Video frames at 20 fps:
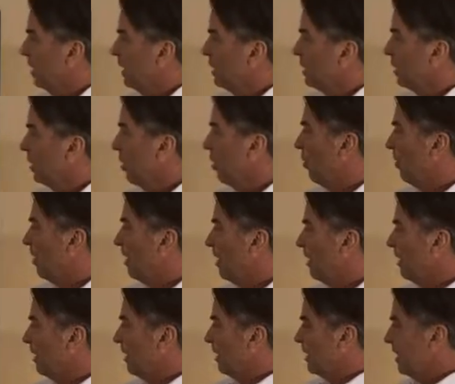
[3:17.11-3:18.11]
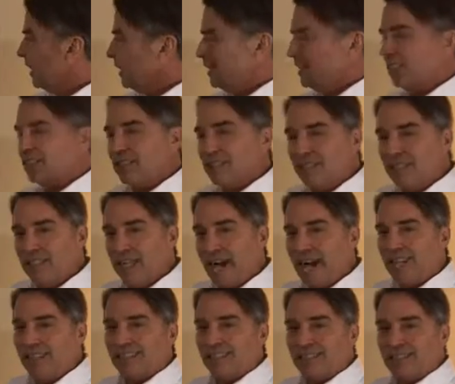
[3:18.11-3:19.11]
So this is
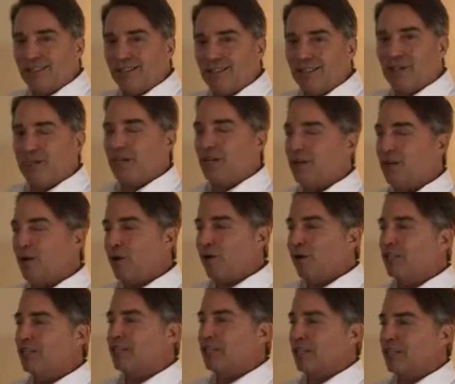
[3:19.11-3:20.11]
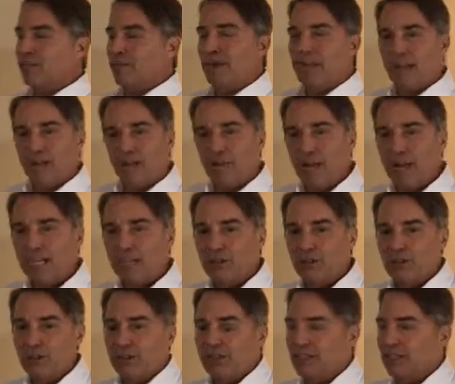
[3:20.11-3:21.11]
not limited only to their
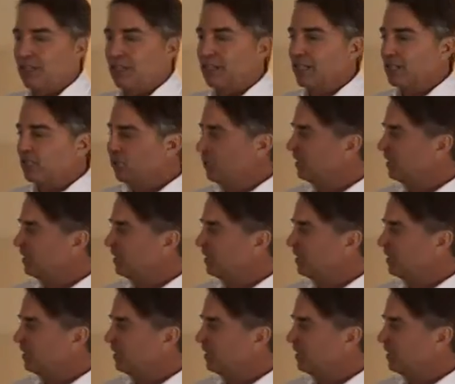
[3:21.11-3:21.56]
manufacturing facilities.